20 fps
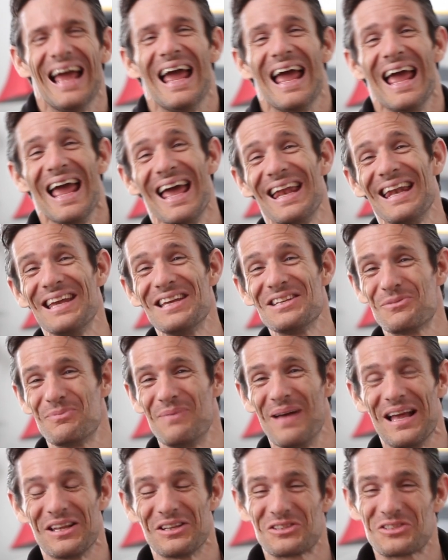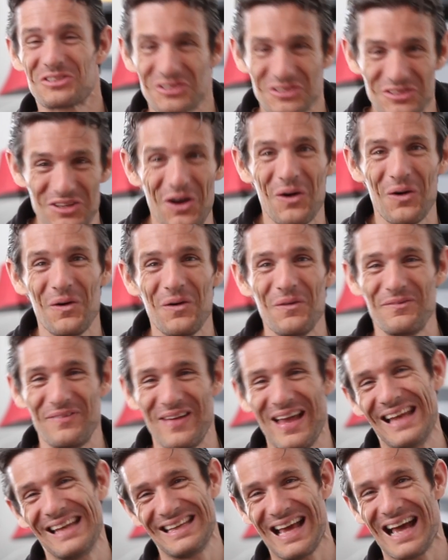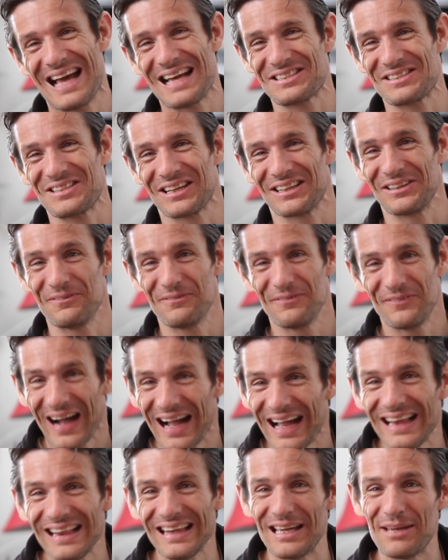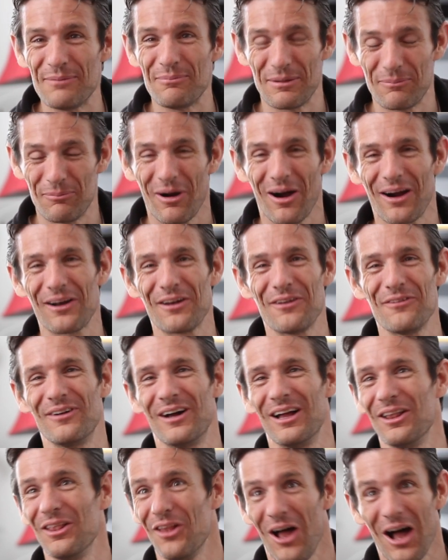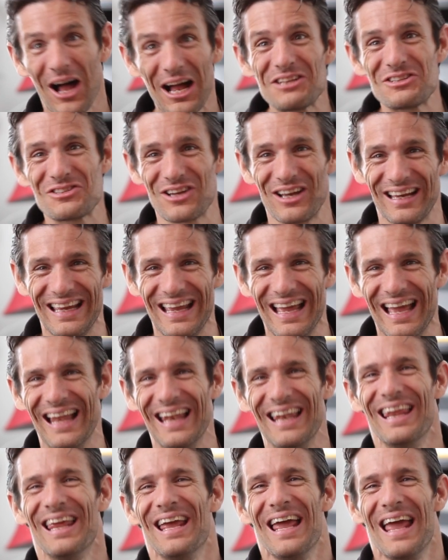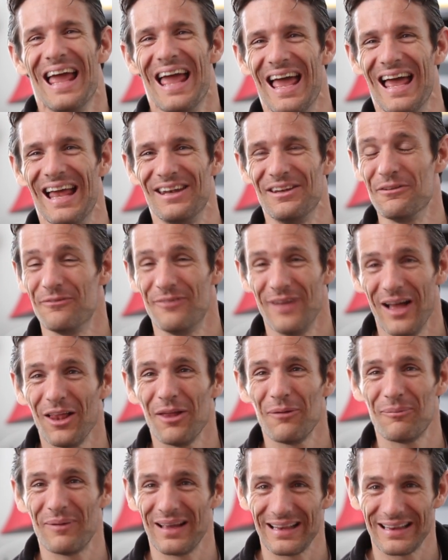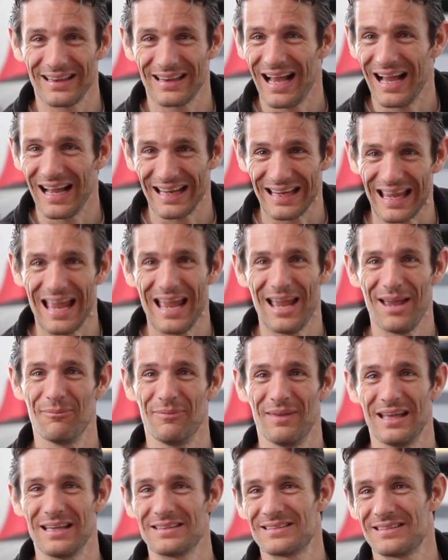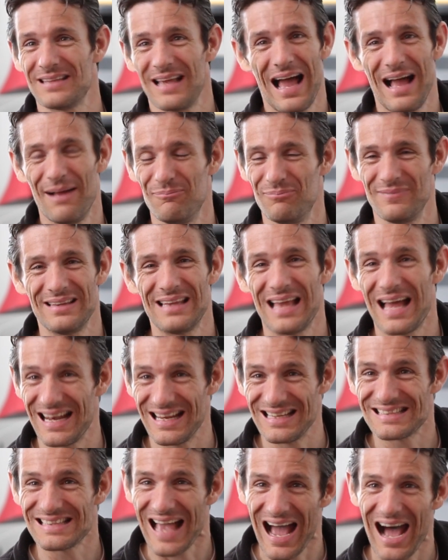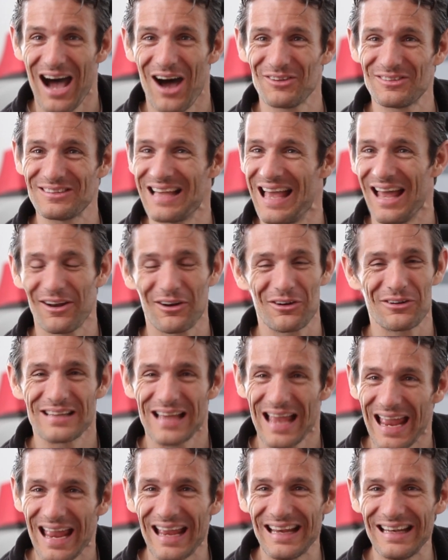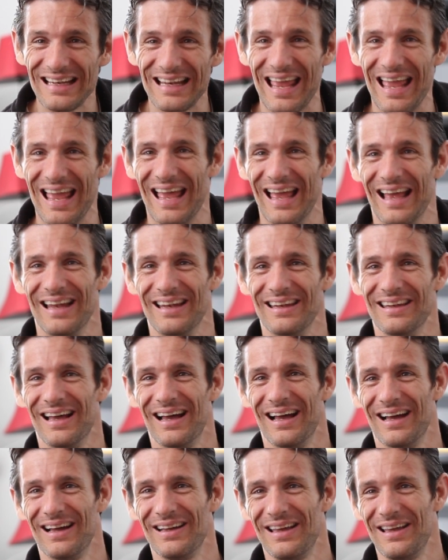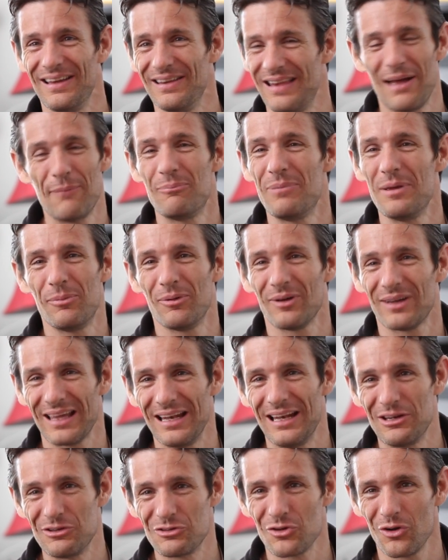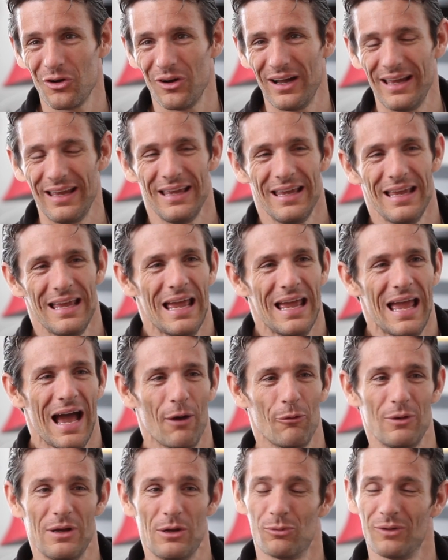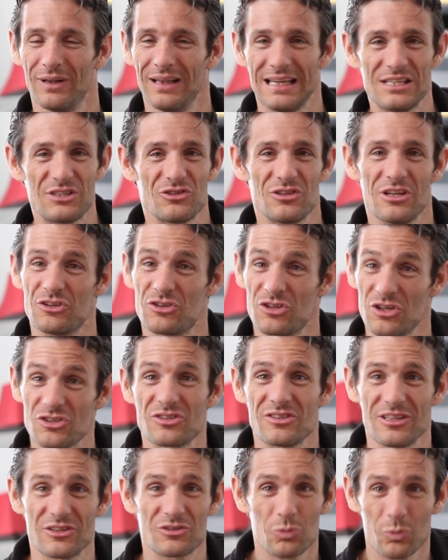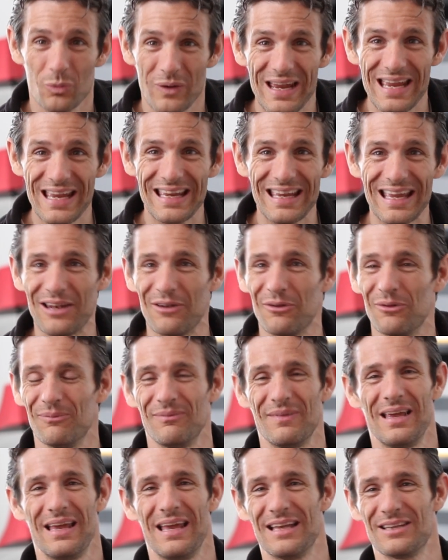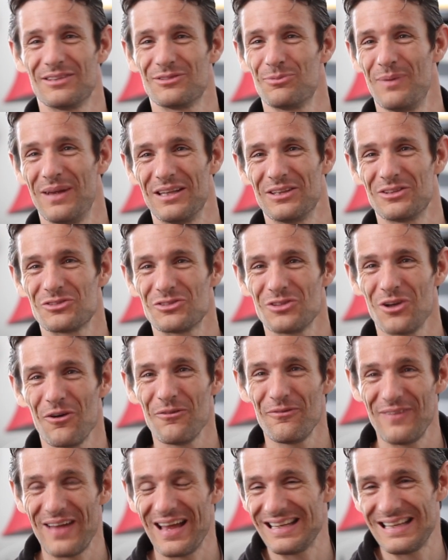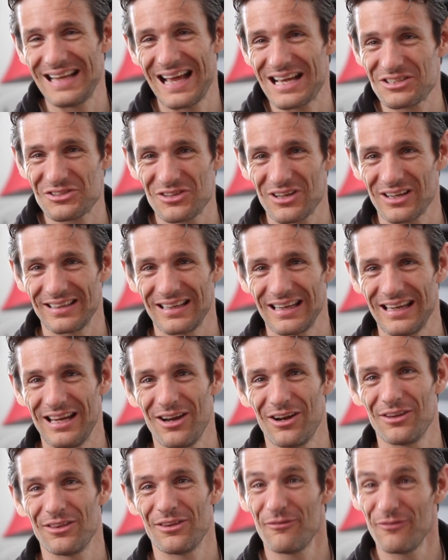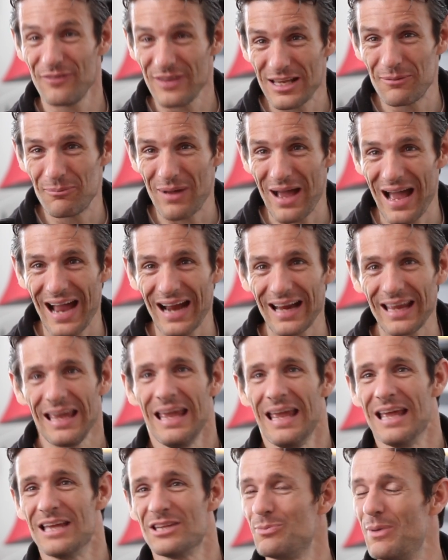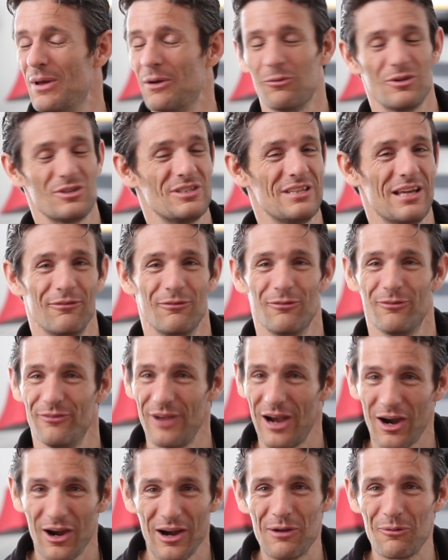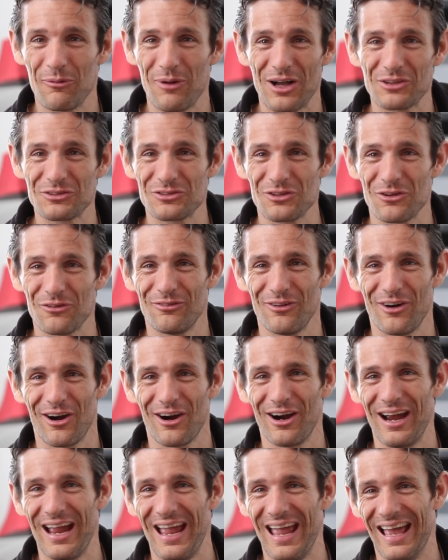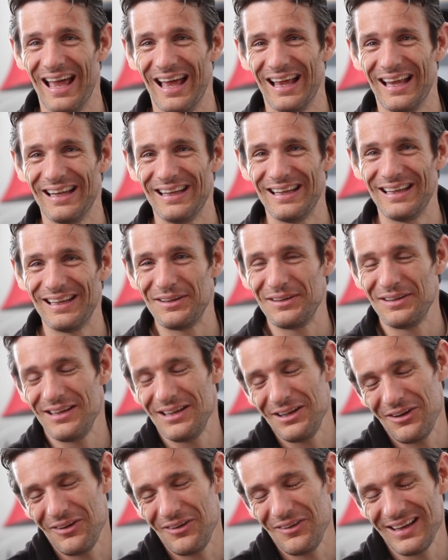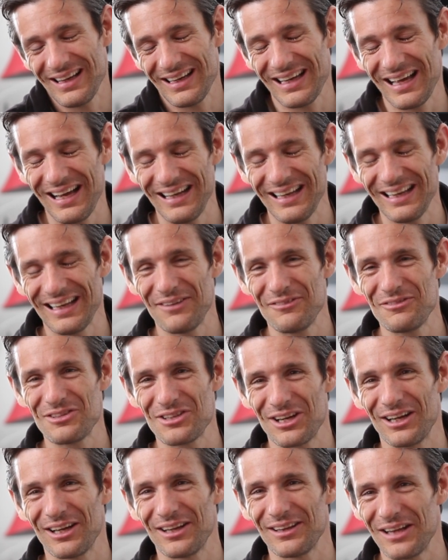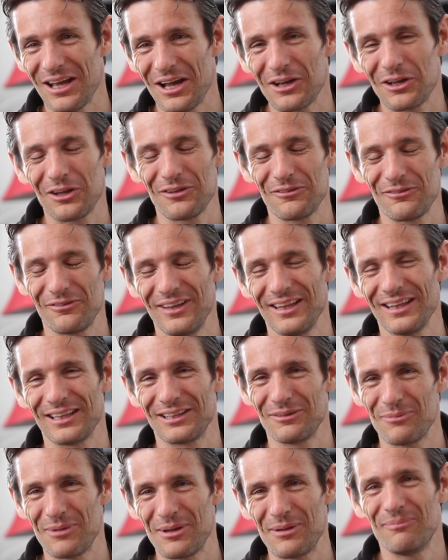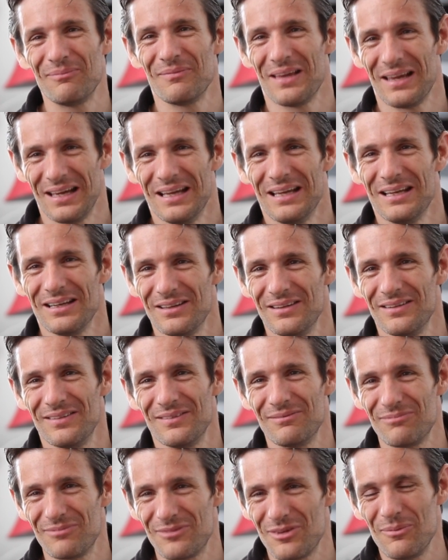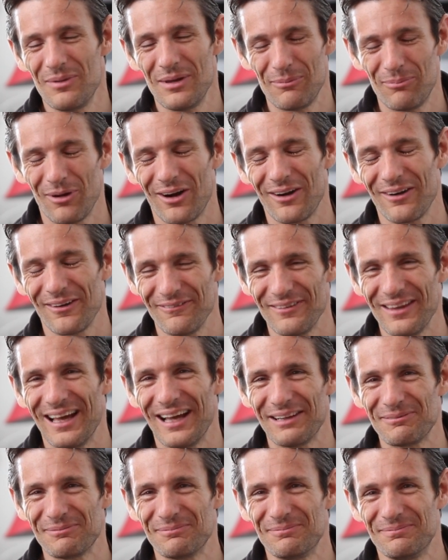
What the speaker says: It has been so fantastic to finally be part of a launch again and develop a game that is out to entertain and that people can enjoy. We released it just this week, and it's been so fantastic to hear the feedback. It's been received very well so far, and you know, it kind of gives you a good feeling to be part of that.